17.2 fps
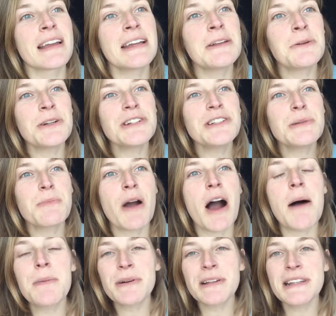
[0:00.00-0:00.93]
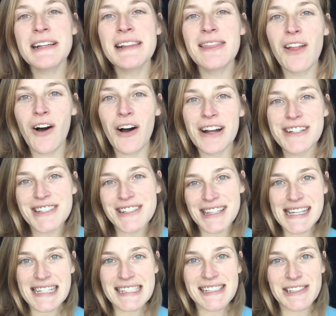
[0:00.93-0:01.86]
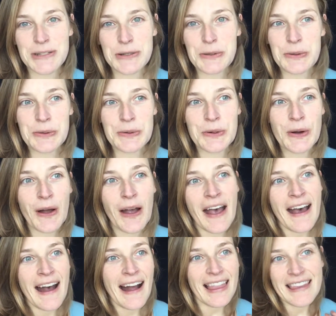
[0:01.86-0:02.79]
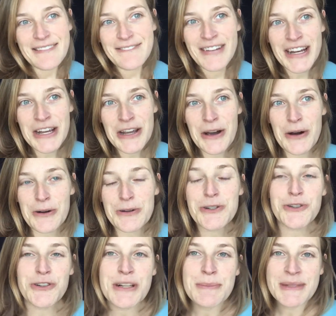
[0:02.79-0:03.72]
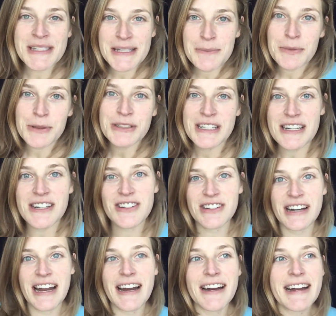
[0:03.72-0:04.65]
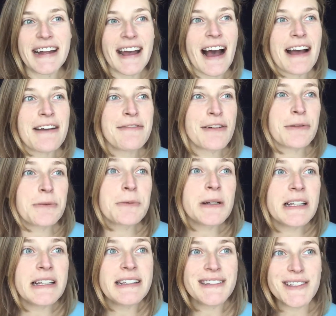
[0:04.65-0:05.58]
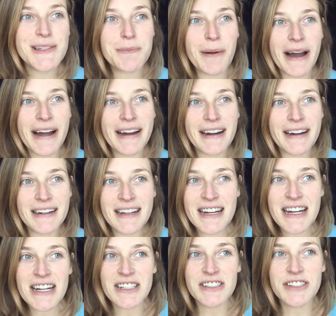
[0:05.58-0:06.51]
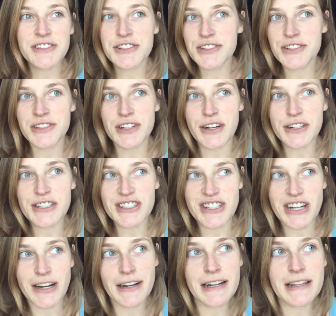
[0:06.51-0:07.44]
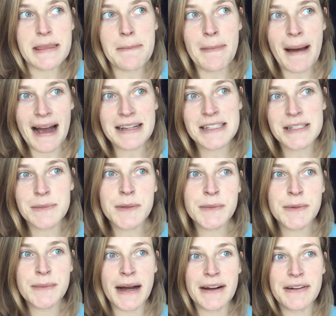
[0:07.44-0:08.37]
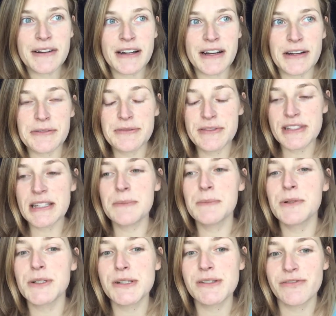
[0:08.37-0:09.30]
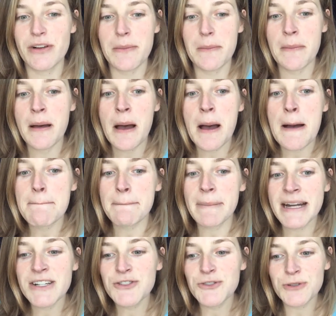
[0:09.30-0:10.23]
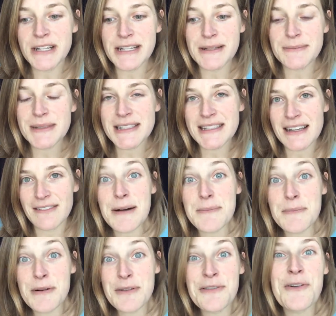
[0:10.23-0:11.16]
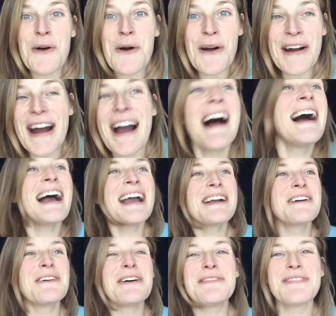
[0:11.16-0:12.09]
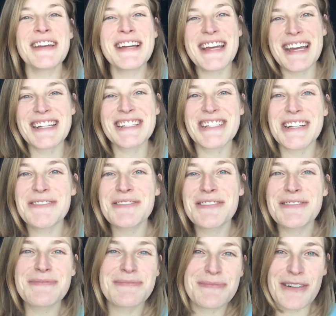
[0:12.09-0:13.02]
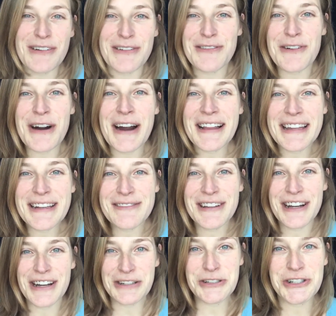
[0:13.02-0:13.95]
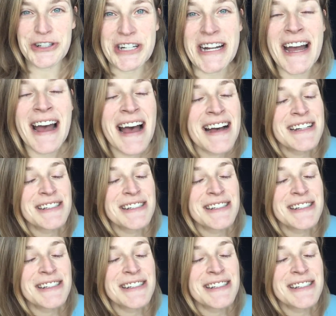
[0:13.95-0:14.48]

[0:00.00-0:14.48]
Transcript: In order to properly launch this new video dream symbol dictionary, I felt really inspired to just start sharing the maximum amount of symbols from my dreams before I go on vacation, before I leave the country.